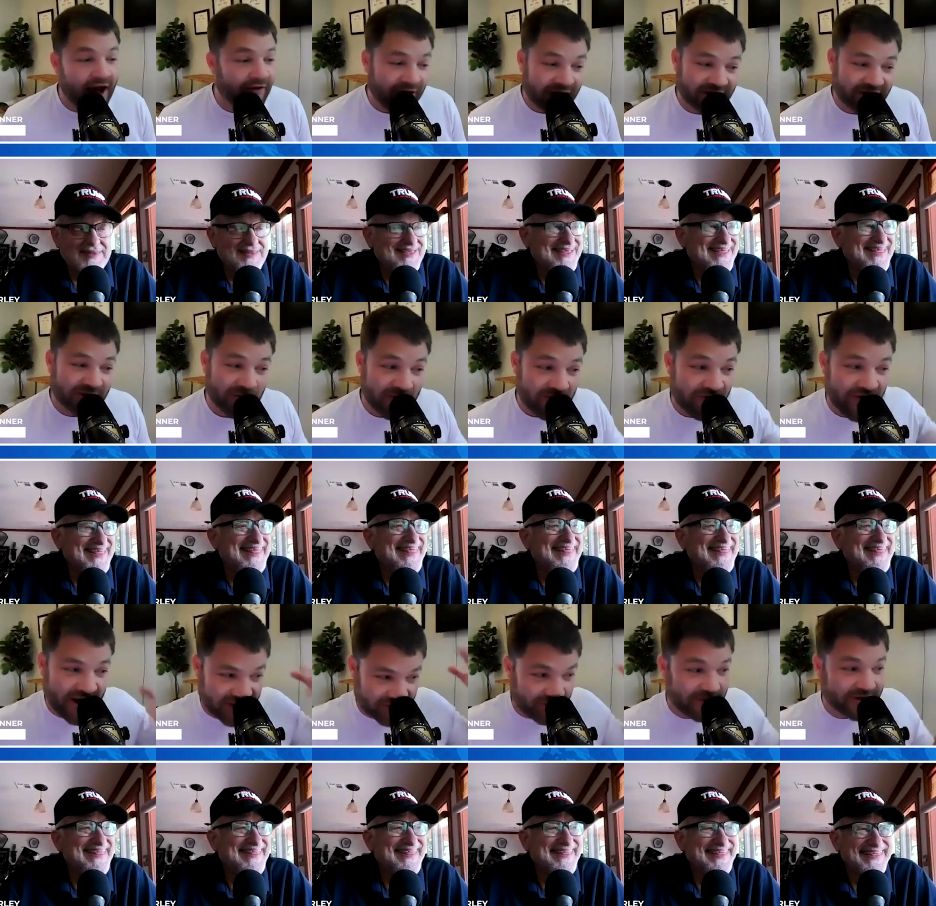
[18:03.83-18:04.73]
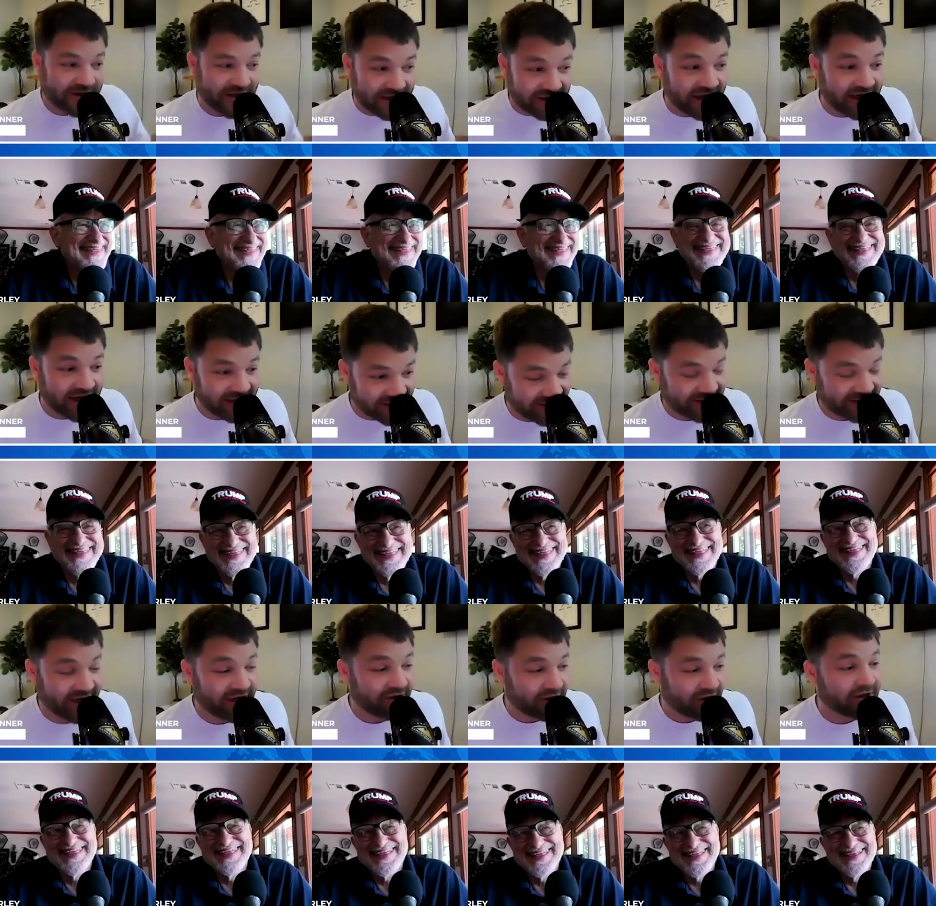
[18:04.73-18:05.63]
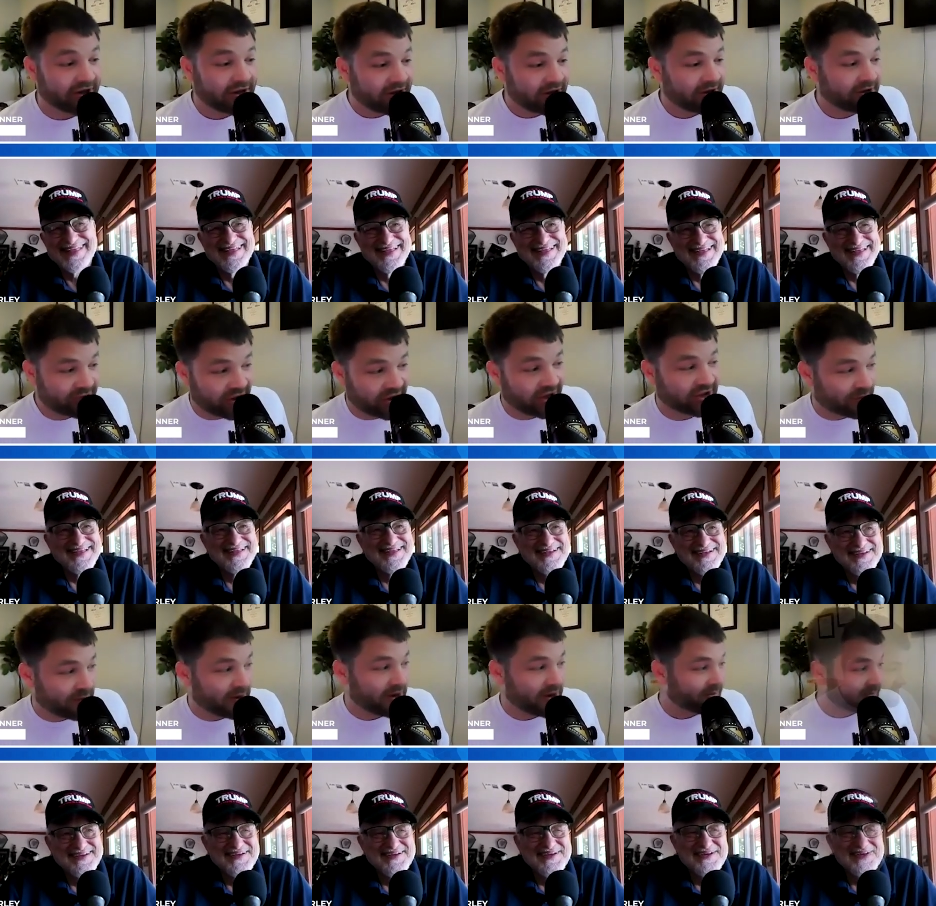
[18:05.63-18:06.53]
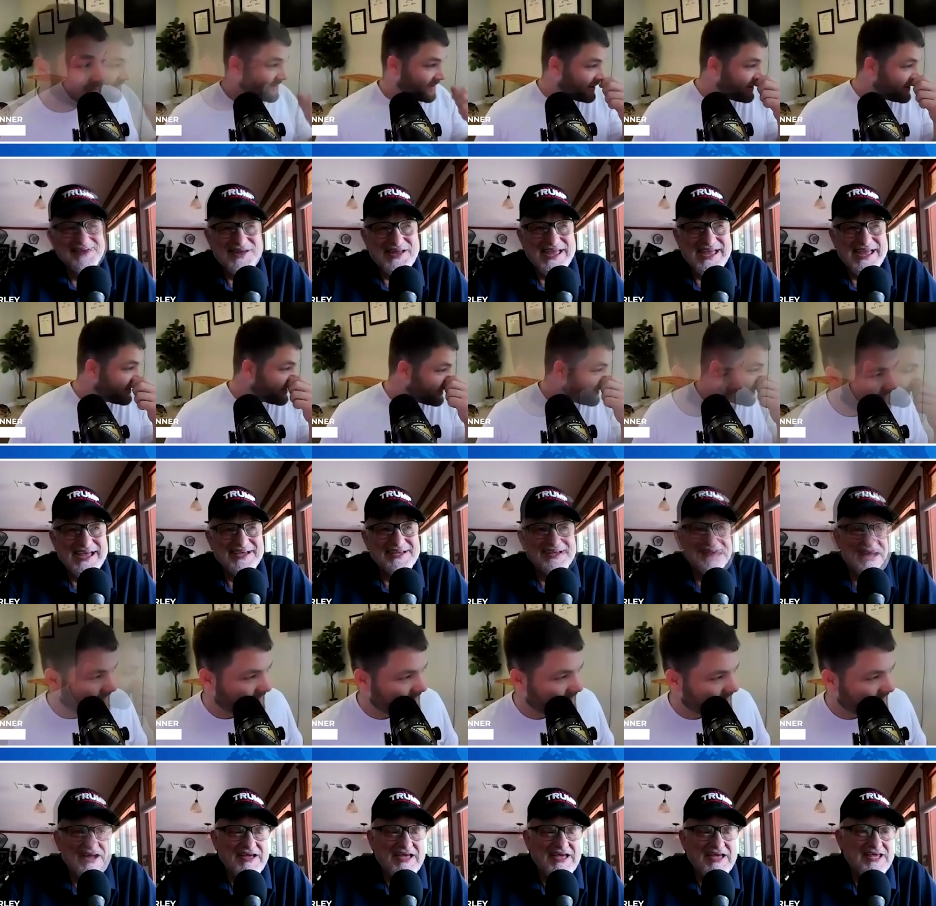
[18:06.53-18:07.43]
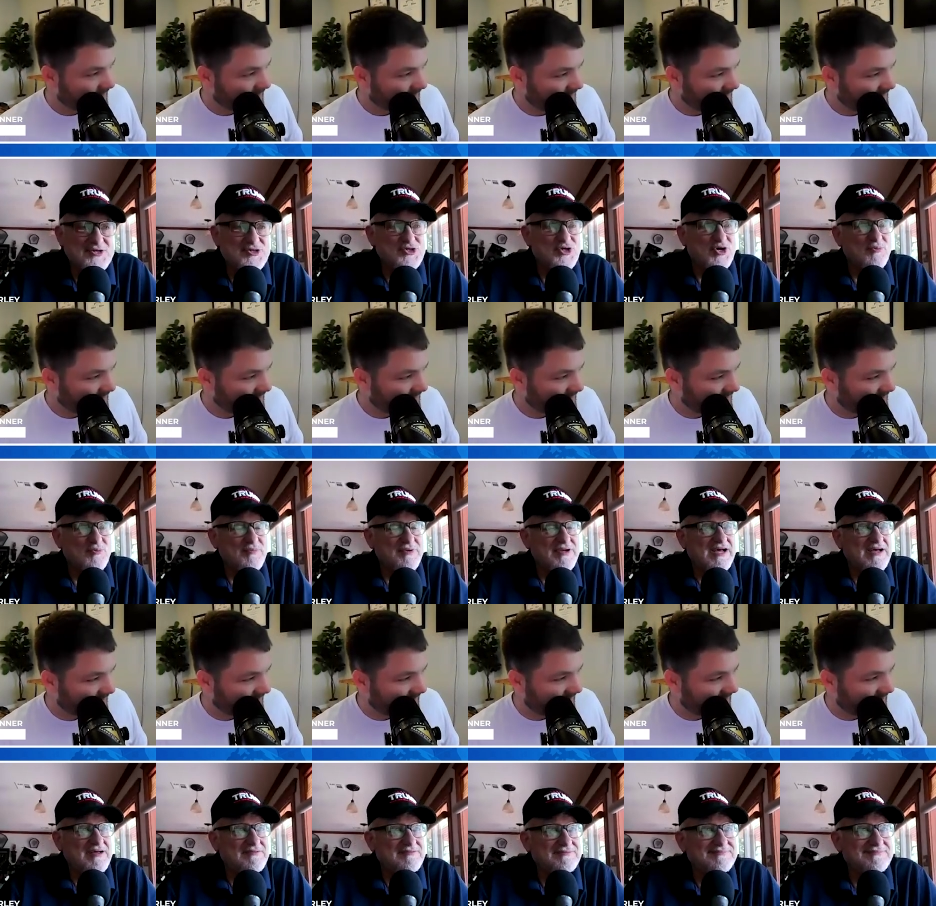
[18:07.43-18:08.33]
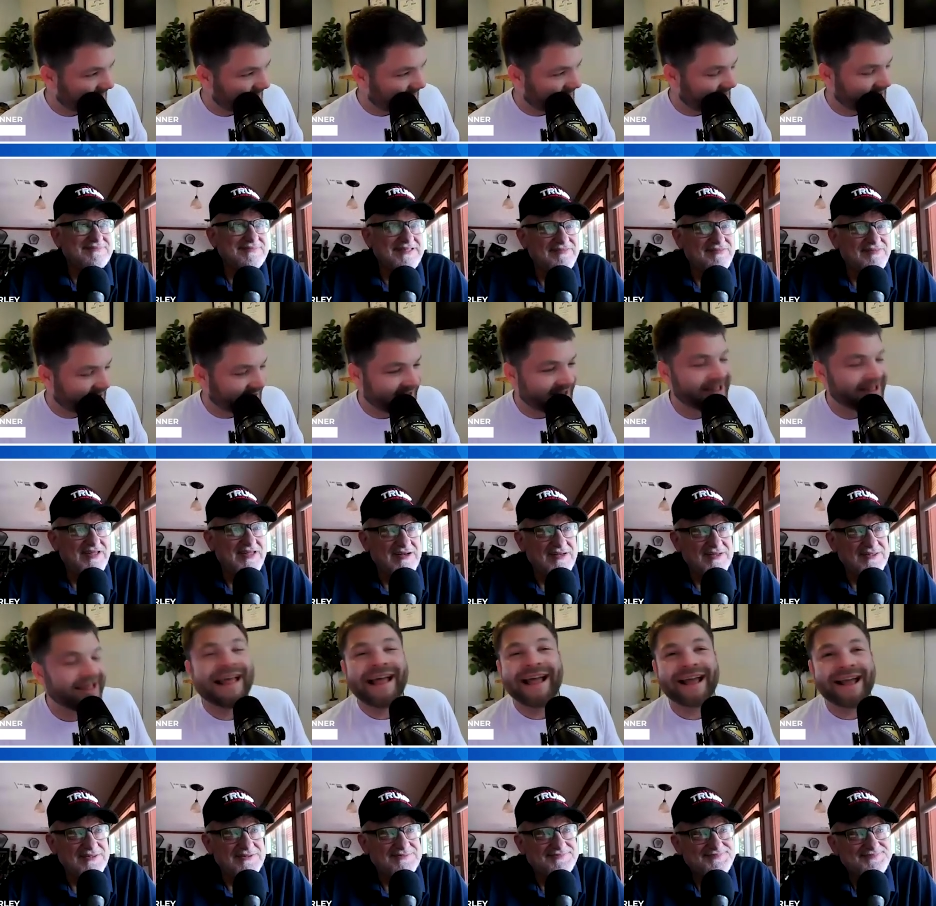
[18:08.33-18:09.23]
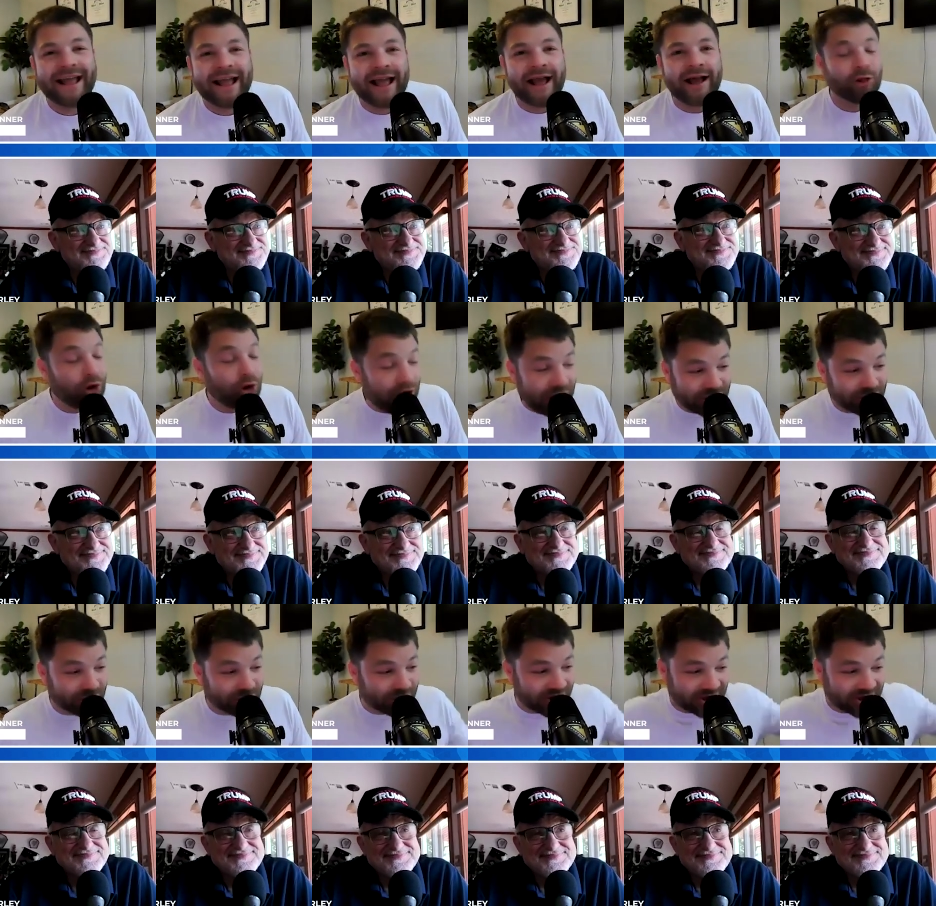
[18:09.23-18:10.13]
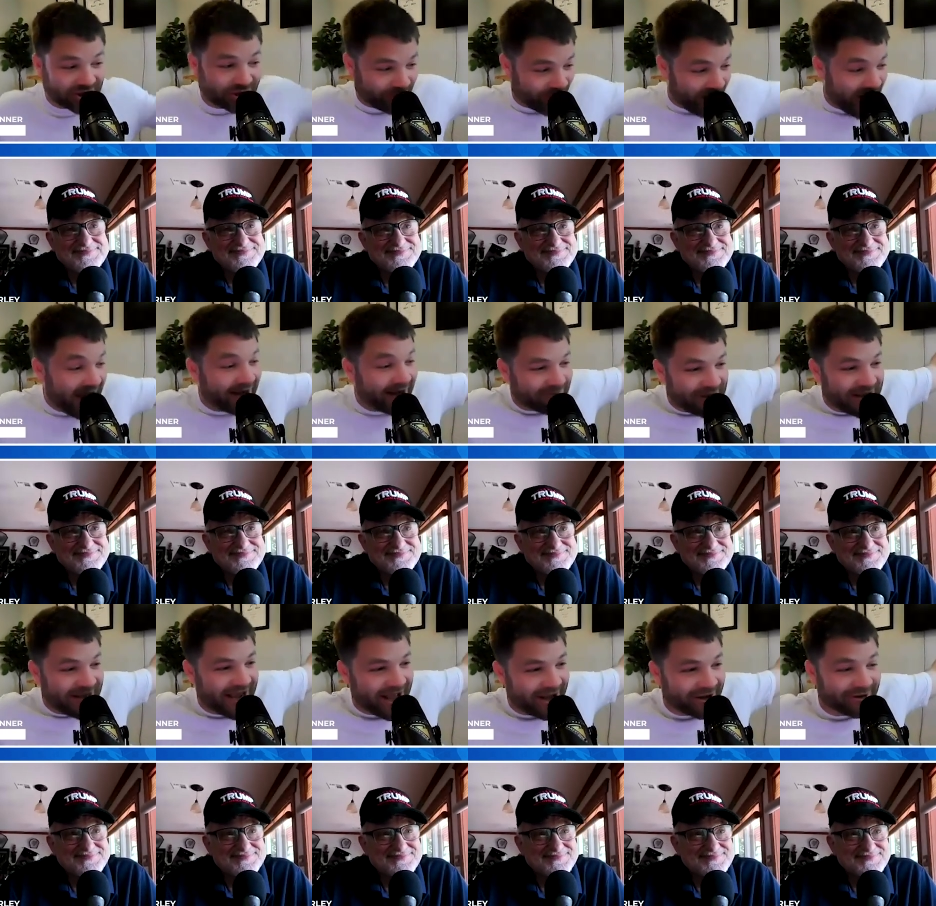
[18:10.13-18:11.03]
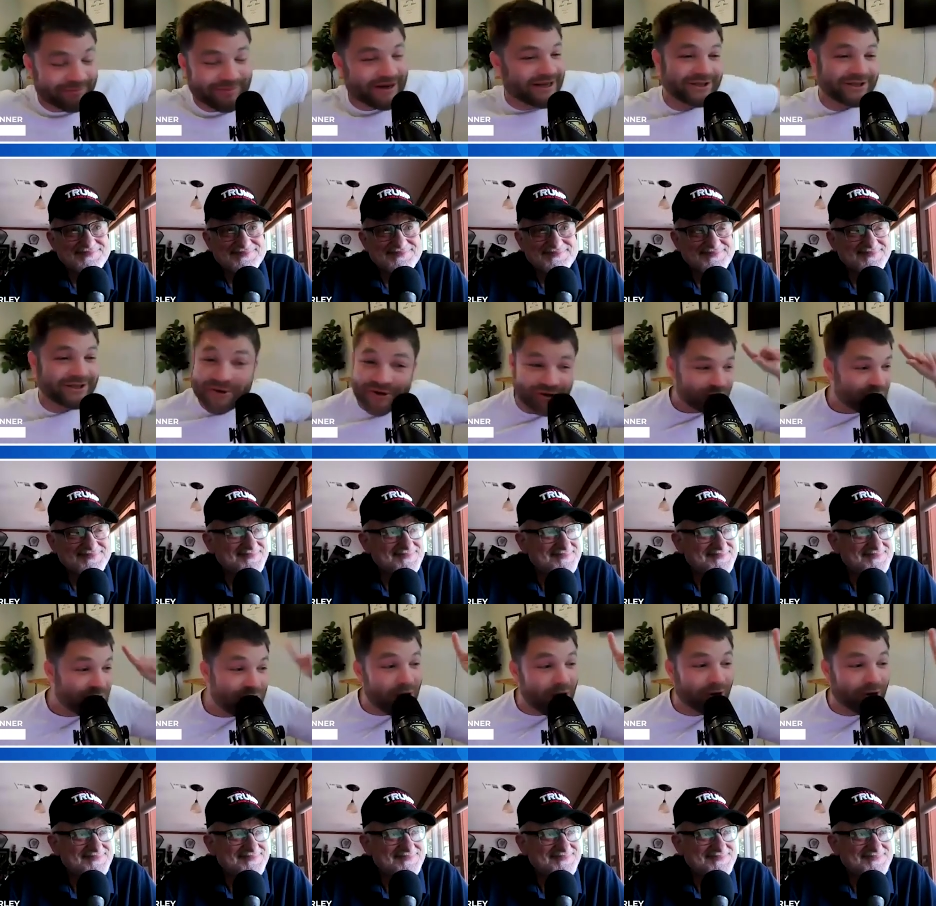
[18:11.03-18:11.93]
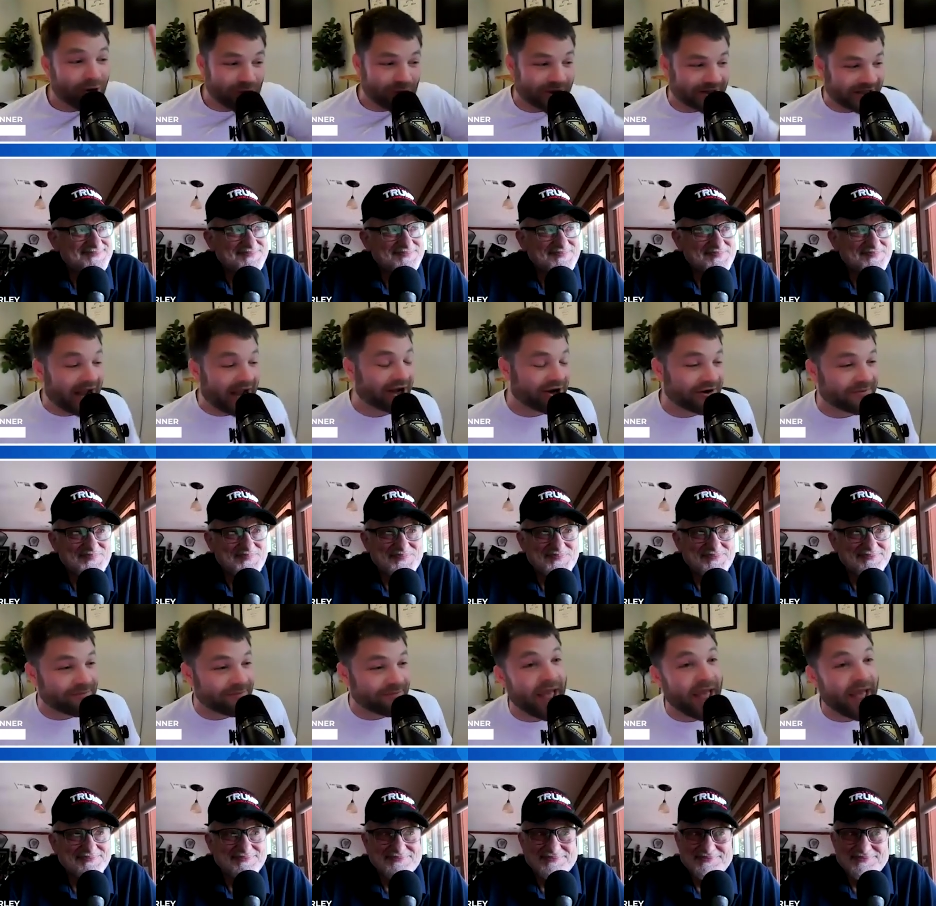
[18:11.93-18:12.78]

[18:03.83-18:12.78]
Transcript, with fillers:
Speaker 1: I've got some investments I'd like to sell you. Trust me.
Speaker 2: Yeah, I had a joke, but I'll leave that alone.
Speaker 1: Look at the restraint being held by Stu, because who knows what that could have